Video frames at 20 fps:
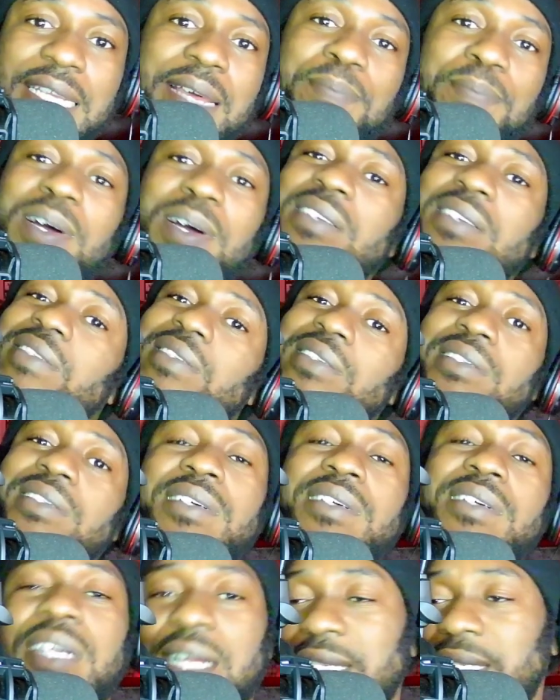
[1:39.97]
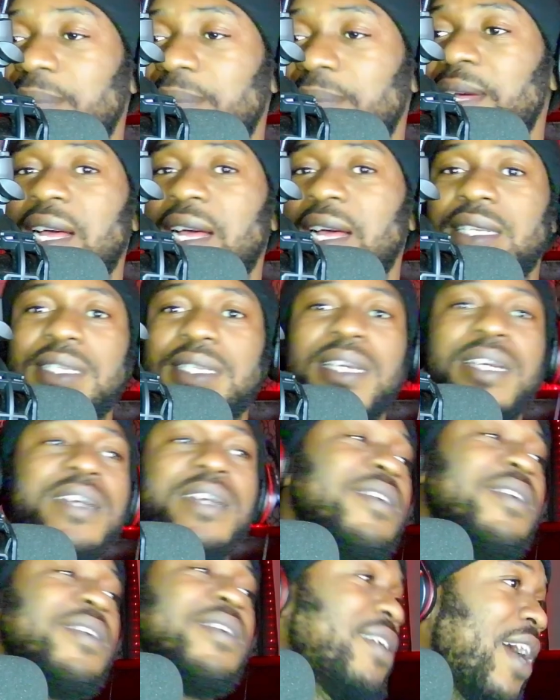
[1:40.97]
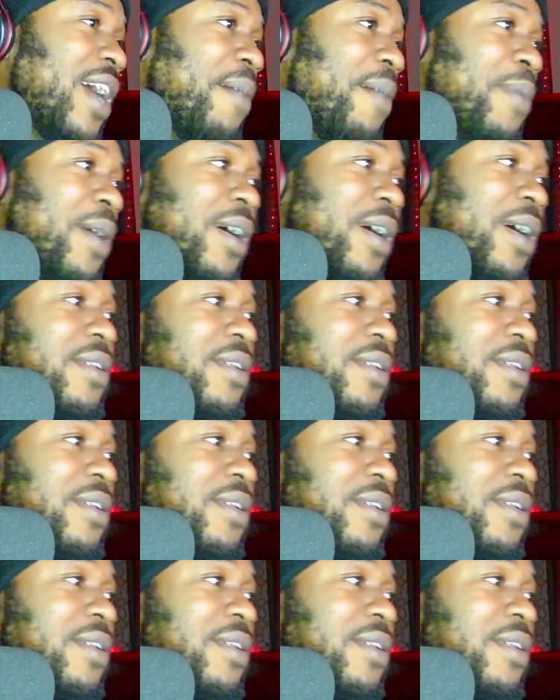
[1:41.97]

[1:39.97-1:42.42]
Part of roar. You see me answer. Yeah, man.